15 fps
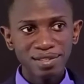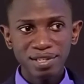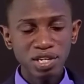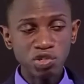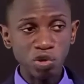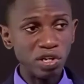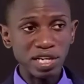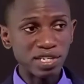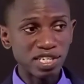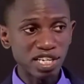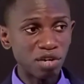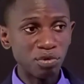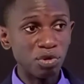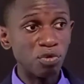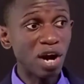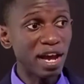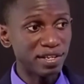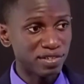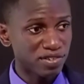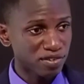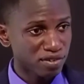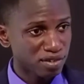is not necessarily
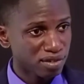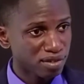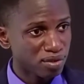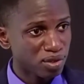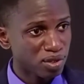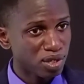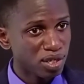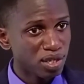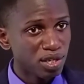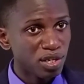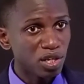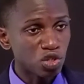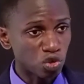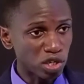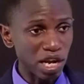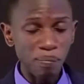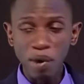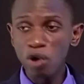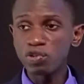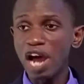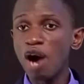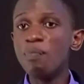right. It's not
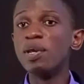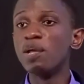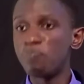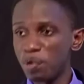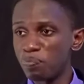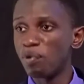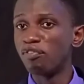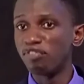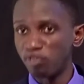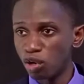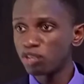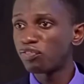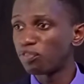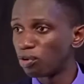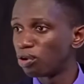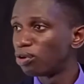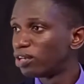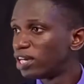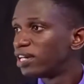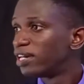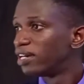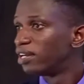about how many people vote for
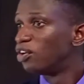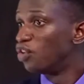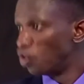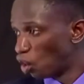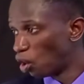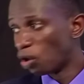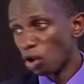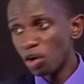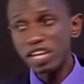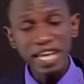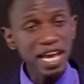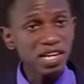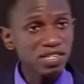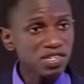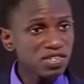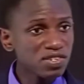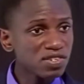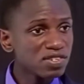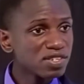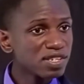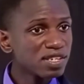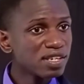no or yes.
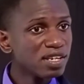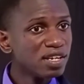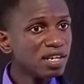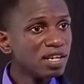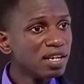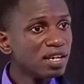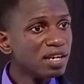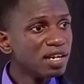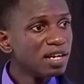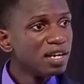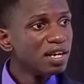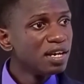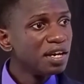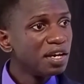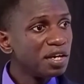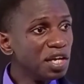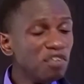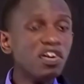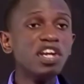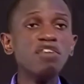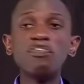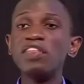
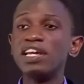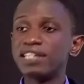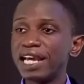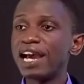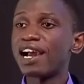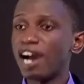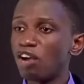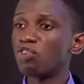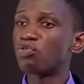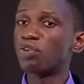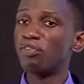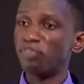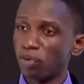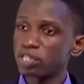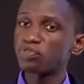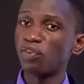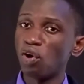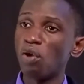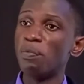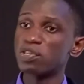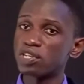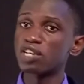Even if the entire country votes for
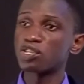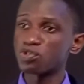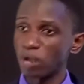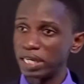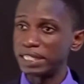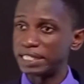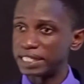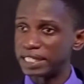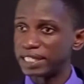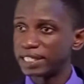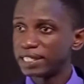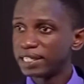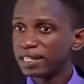homosexuality,